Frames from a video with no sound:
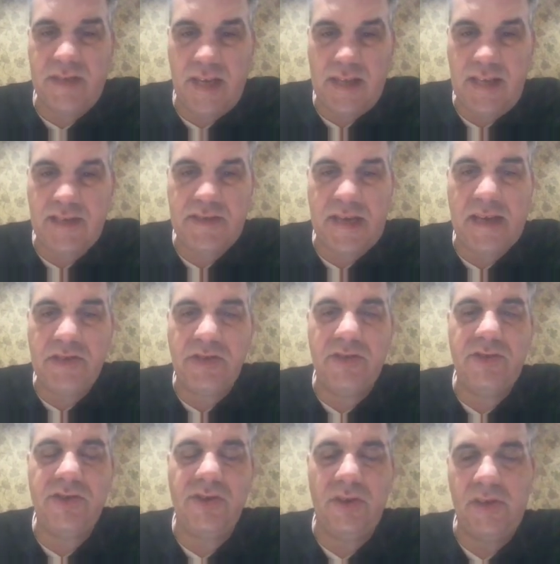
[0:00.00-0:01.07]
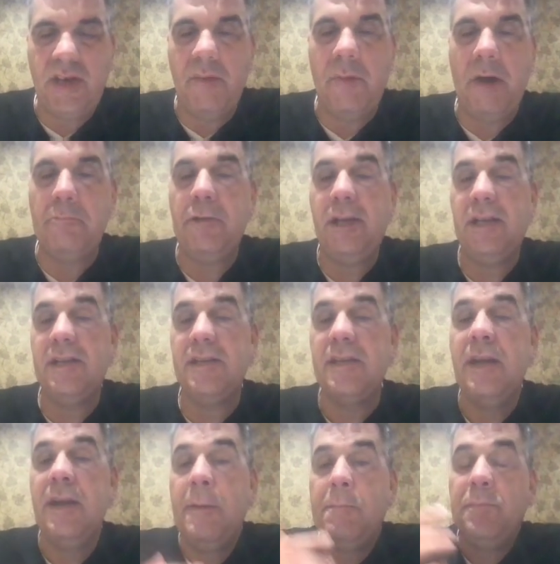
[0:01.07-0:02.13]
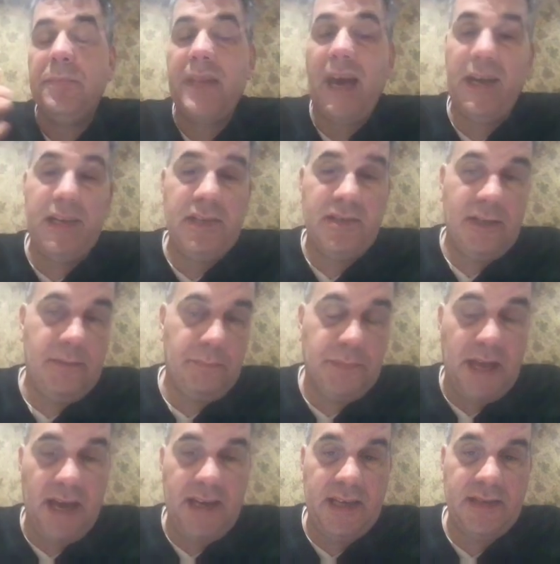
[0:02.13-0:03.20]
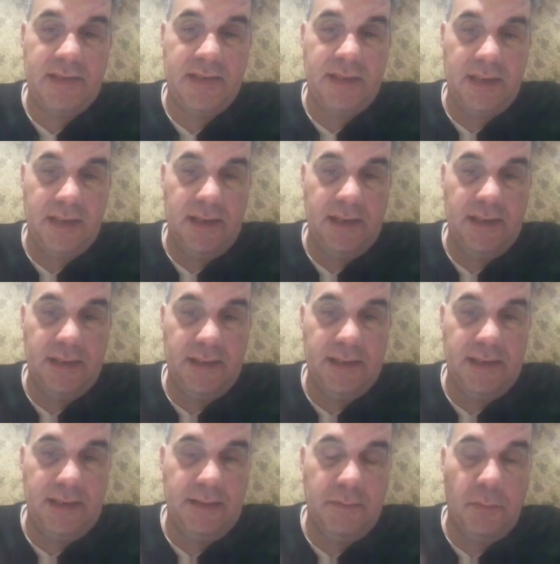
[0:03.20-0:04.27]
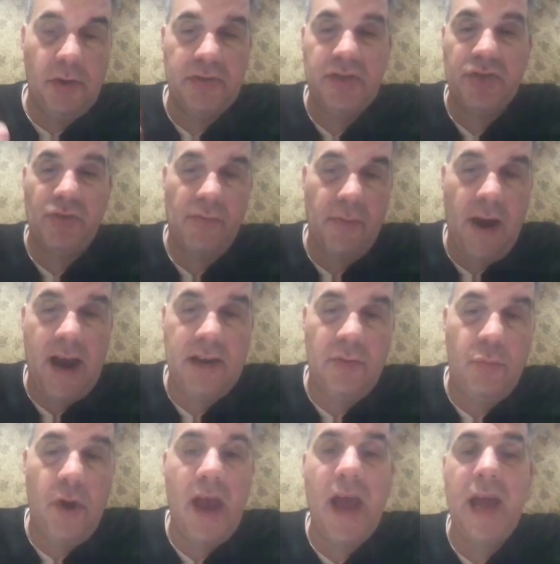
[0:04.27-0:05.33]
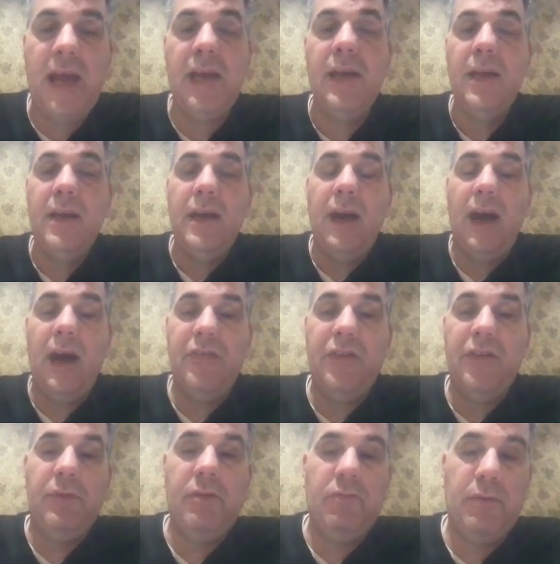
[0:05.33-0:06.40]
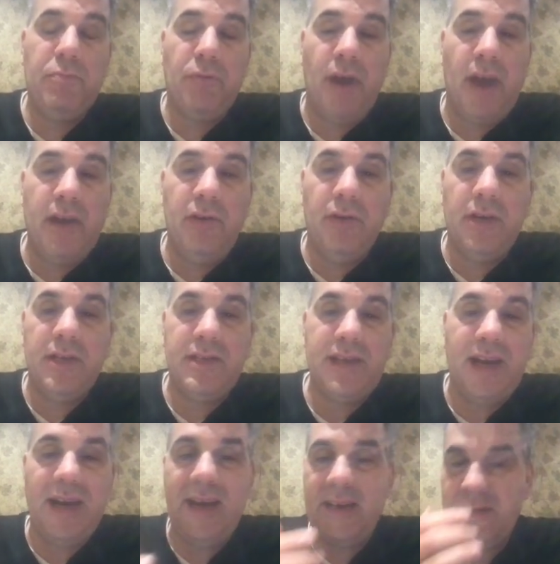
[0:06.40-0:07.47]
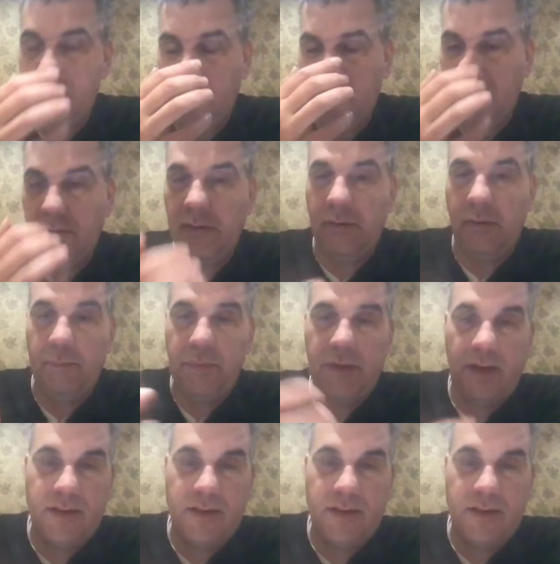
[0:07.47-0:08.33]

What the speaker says: I think sanctions should come up because that is the most direct way that we would prioritize. So a